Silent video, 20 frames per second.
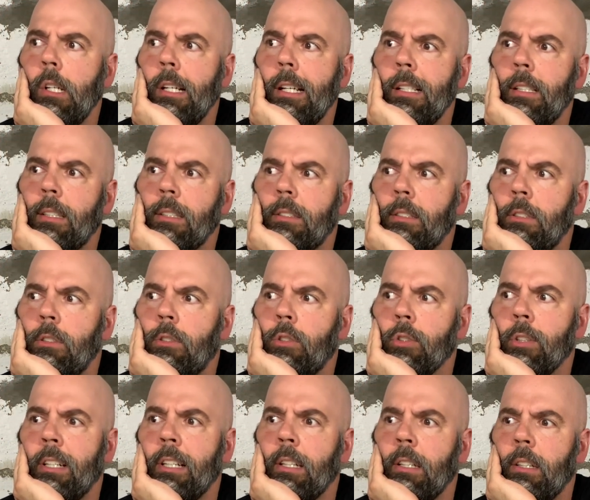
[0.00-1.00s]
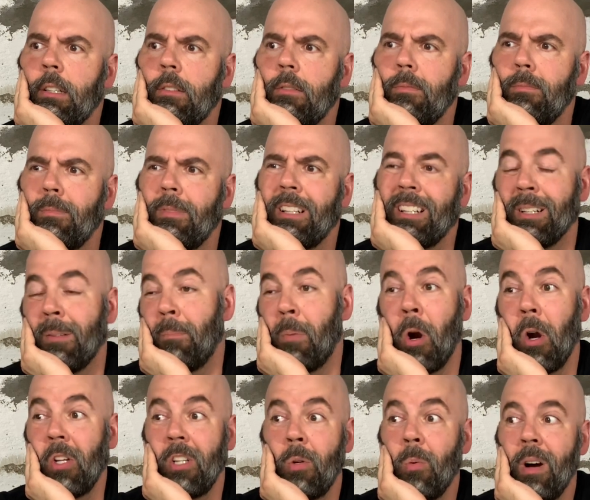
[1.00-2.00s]
It doesn't drink like a
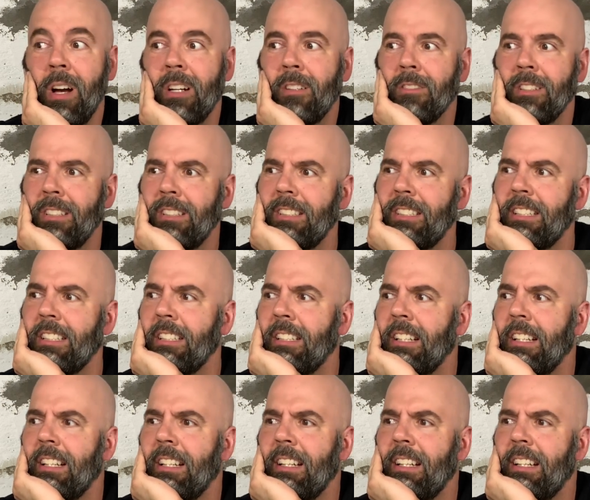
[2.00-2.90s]
barley wine, really.